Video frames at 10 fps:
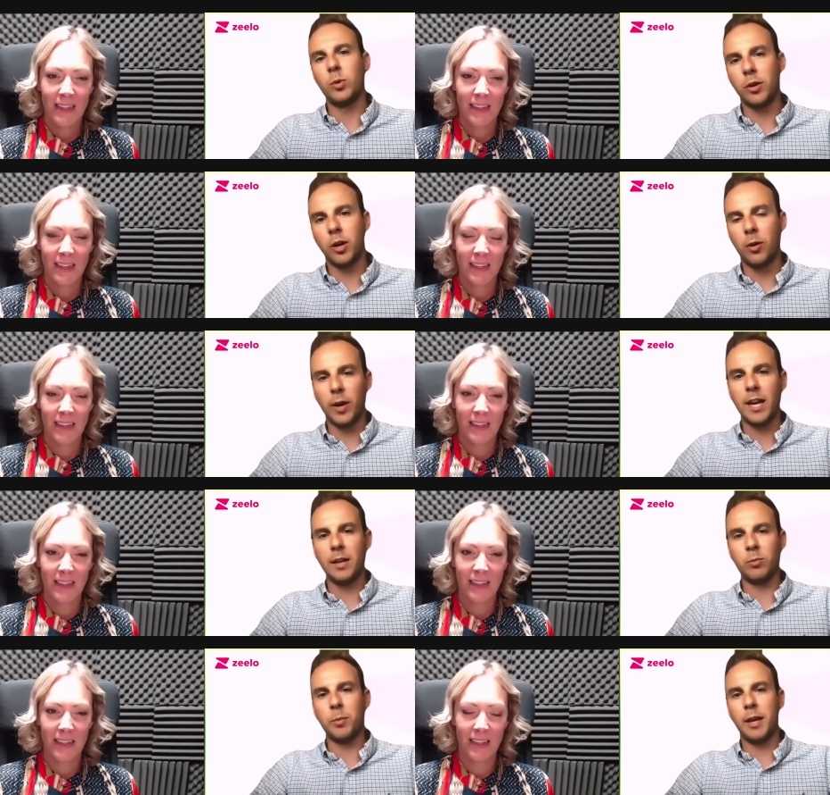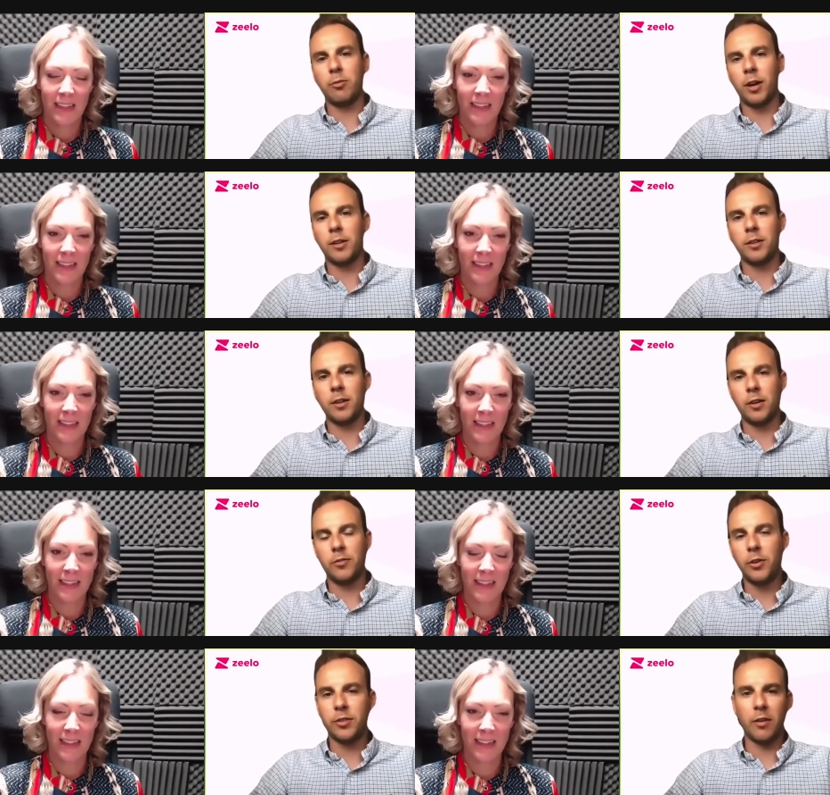Speaker 1: we'll go away. We may run
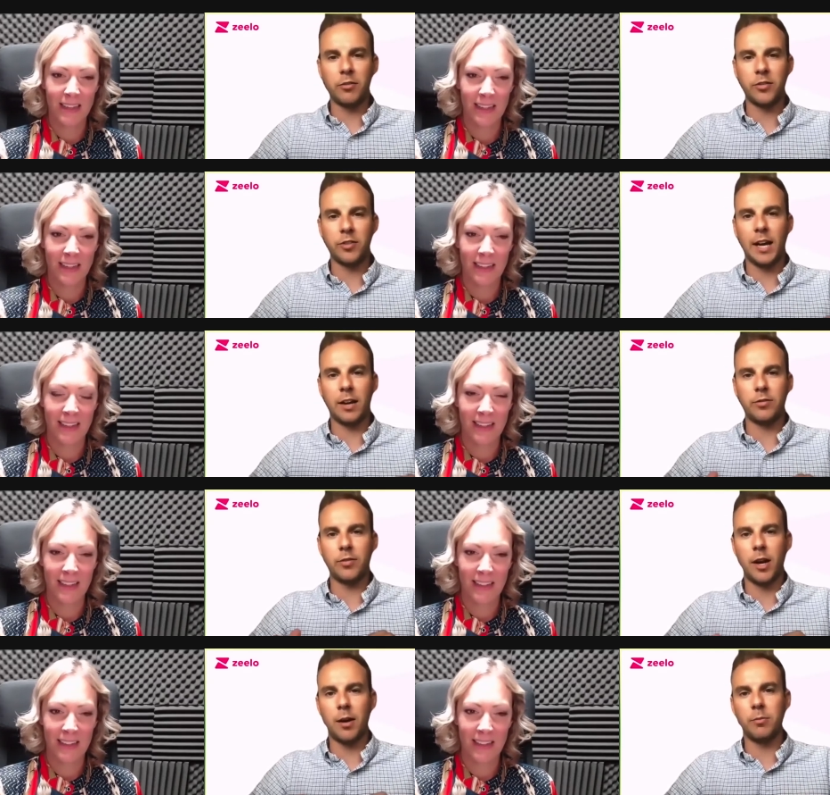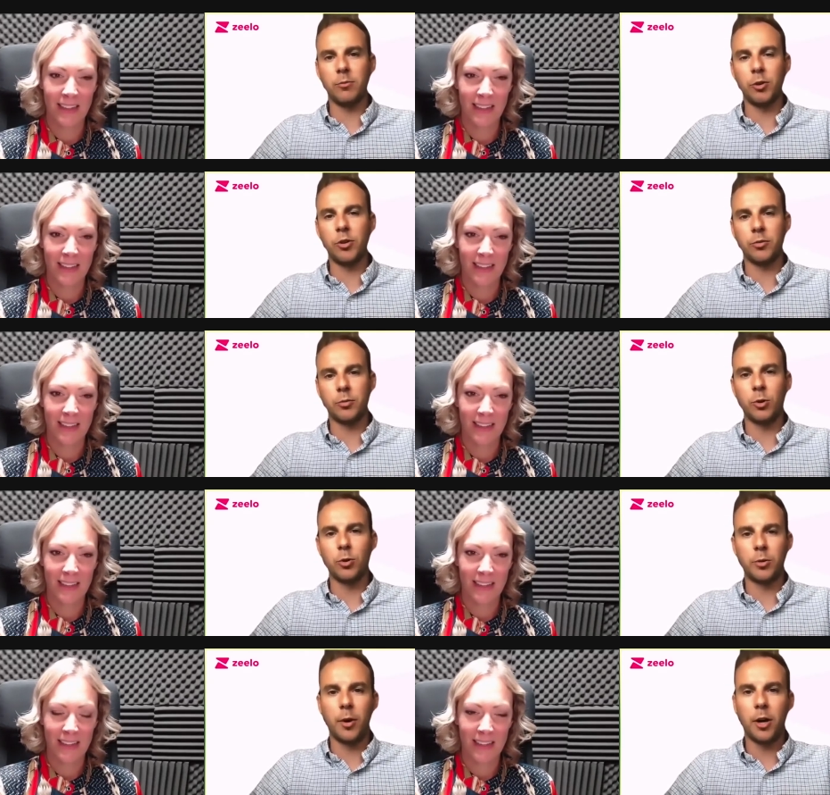a few services that have um, routes from
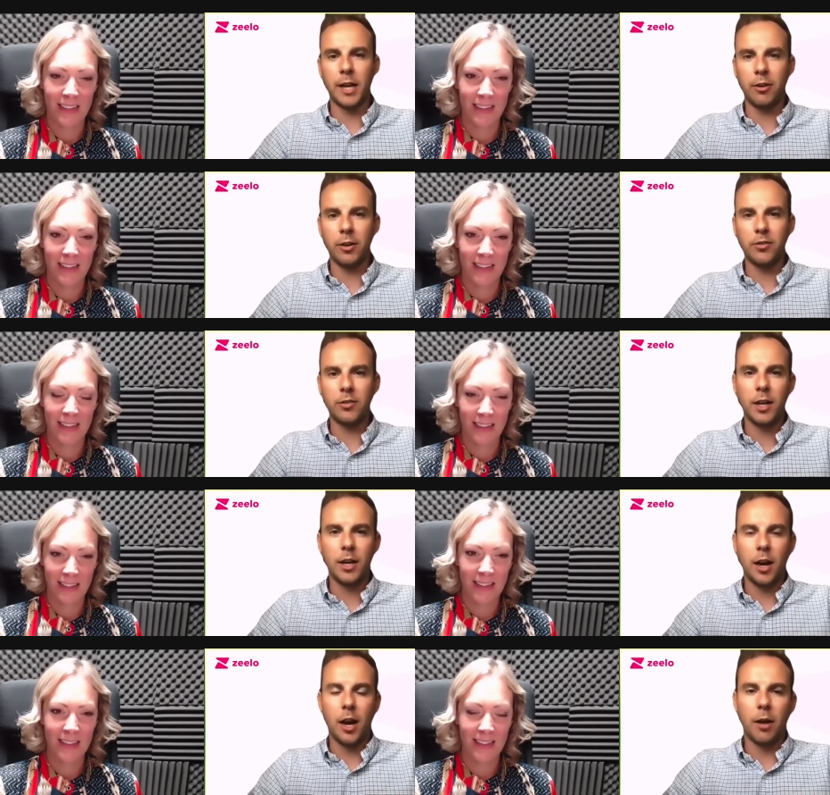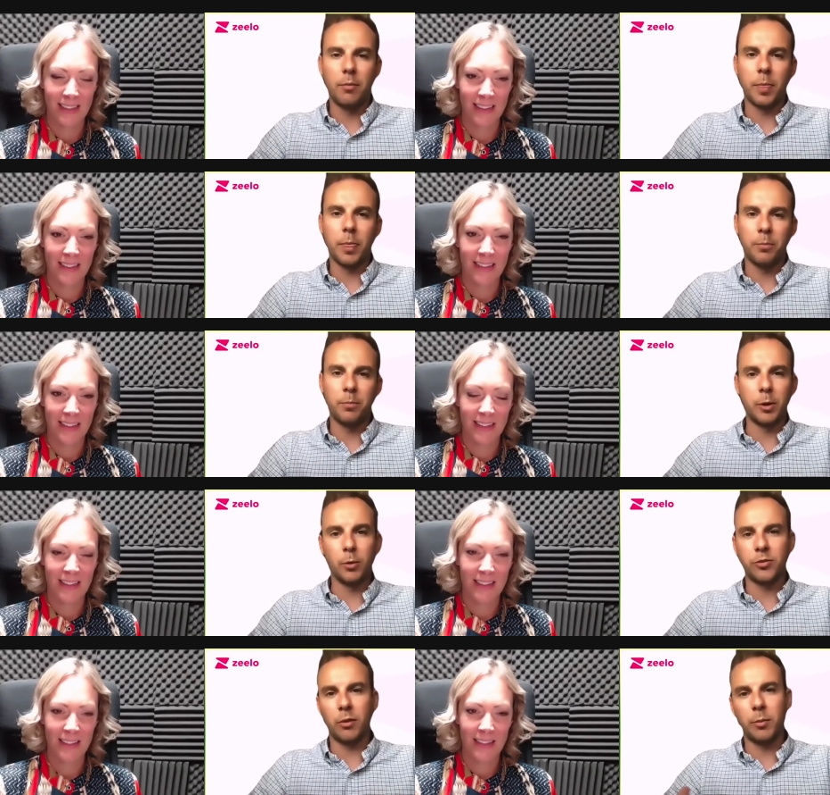core demand areas, um, but
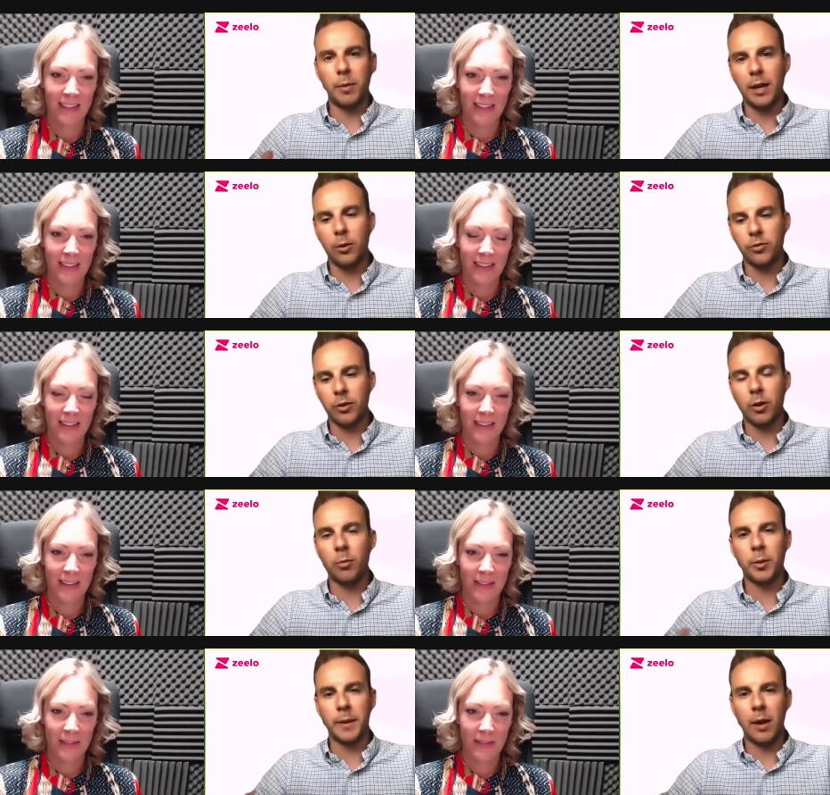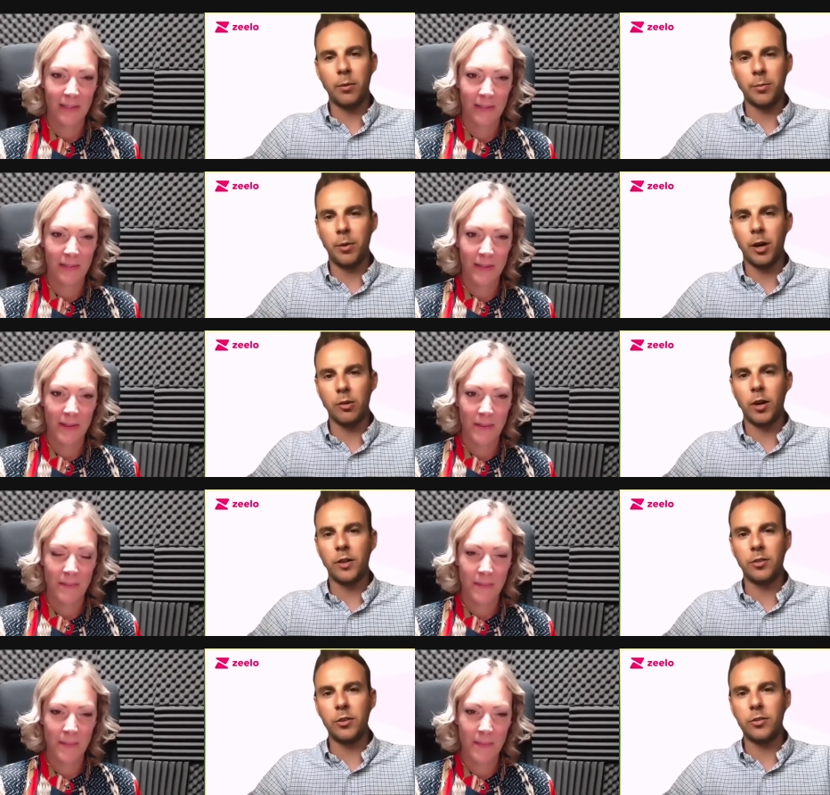also we may also complement that with a park and
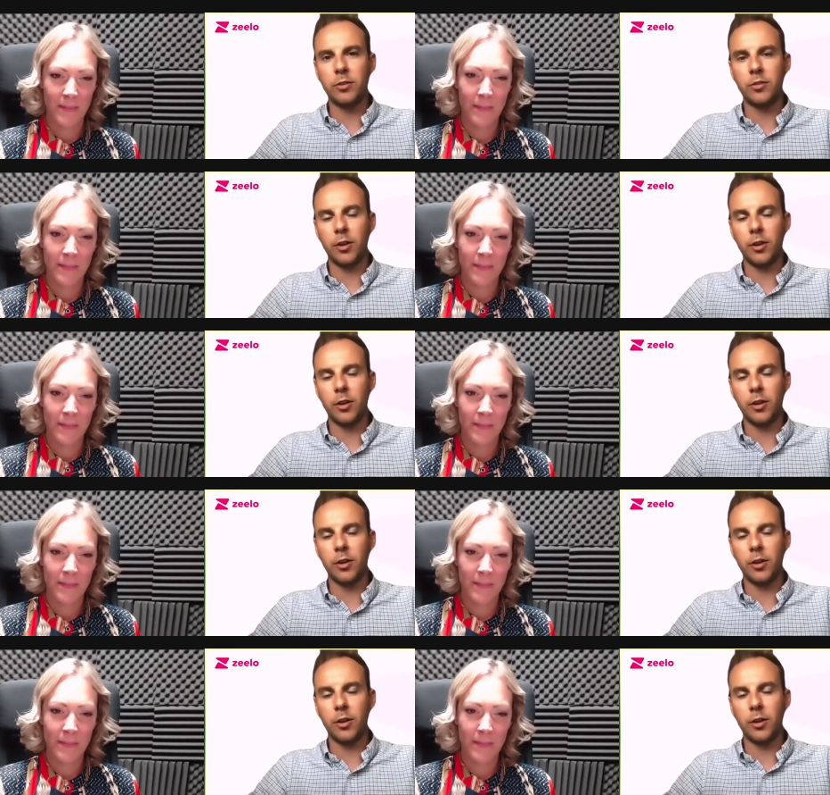ride solution.